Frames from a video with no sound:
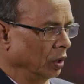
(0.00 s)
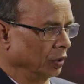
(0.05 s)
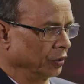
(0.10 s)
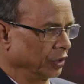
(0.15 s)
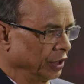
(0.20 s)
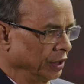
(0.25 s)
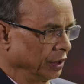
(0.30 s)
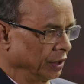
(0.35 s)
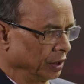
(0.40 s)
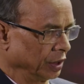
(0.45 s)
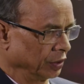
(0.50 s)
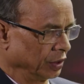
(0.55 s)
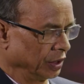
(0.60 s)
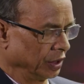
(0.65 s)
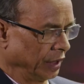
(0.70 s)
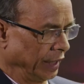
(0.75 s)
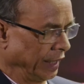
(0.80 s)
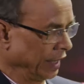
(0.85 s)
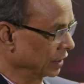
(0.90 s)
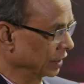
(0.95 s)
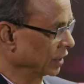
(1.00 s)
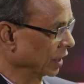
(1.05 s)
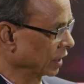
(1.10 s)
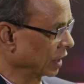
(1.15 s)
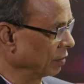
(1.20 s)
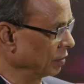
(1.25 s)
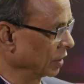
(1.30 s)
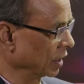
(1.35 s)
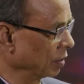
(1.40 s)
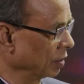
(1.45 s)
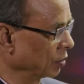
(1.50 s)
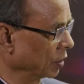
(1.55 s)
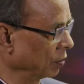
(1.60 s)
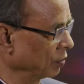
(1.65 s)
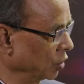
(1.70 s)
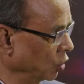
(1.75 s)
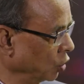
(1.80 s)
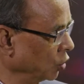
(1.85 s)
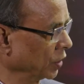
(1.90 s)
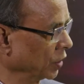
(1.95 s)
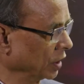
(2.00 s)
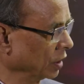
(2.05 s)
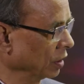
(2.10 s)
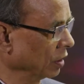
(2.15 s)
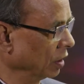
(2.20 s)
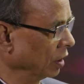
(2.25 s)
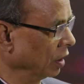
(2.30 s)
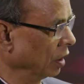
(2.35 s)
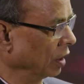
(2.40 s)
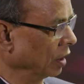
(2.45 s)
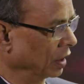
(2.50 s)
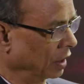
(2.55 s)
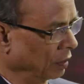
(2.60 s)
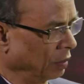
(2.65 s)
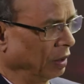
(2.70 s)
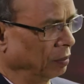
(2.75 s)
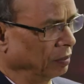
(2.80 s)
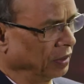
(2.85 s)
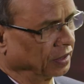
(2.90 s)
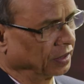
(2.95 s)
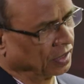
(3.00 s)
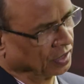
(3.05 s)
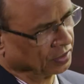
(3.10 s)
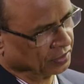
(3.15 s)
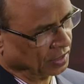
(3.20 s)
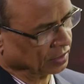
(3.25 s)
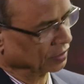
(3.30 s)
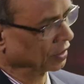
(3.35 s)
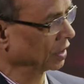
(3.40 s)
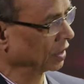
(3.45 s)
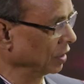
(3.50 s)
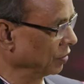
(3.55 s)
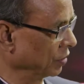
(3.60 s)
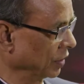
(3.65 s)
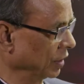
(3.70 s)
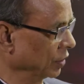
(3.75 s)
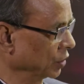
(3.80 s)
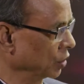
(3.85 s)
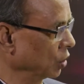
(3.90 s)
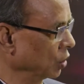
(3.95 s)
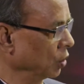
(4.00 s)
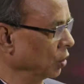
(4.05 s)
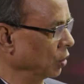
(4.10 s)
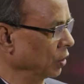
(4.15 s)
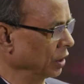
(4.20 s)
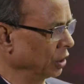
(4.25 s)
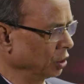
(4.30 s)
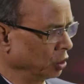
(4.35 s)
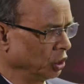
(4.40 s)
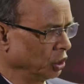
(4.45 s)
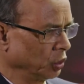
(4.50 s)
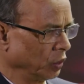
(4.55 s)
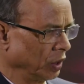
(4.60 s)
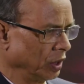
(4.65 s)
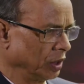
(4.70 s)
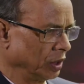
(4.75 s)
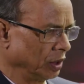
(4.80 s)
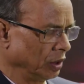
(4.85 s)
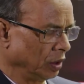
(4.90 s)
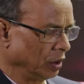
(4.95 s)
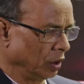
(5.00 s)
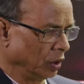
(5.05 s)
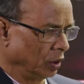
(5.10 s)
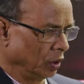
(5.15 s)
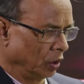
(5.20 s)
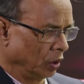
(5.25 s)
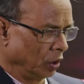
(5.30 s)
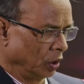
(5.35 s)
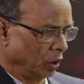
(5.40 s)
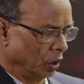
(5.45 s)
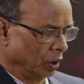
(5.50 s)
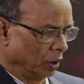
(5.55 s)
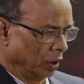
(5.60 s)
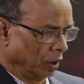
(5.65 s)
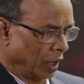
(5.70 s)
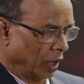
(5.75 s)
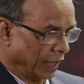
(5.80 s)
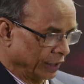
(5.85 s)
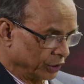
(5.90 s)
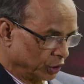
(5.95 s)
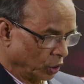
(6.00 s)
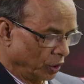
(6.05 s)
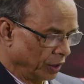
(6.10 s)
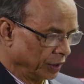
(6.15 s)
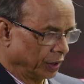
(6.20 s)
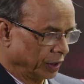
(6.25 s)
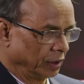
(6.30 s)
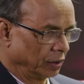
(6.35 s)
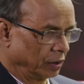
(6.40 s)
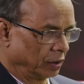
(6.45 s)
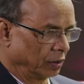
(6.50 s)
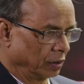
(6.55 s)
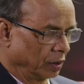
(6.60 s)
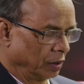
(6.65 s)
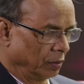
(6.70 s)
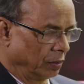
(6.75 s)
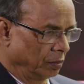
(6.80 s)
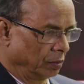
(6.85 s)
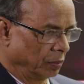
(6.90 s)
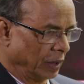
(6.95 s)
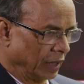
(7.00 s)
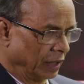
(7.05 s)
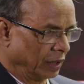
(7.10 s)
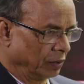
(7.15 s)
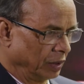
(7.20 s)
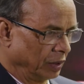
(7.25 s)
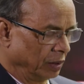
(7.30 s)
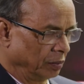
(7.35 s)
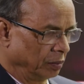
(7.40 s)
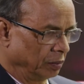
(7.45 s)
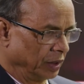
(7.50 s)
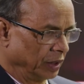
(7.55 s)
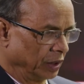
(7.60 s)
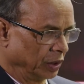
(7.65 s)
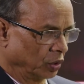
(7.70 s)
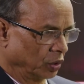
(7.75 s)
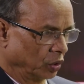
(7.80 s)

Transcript: the eggs are coming up from the ovary. Developmentally they are the different. So usually isolated maldevelopment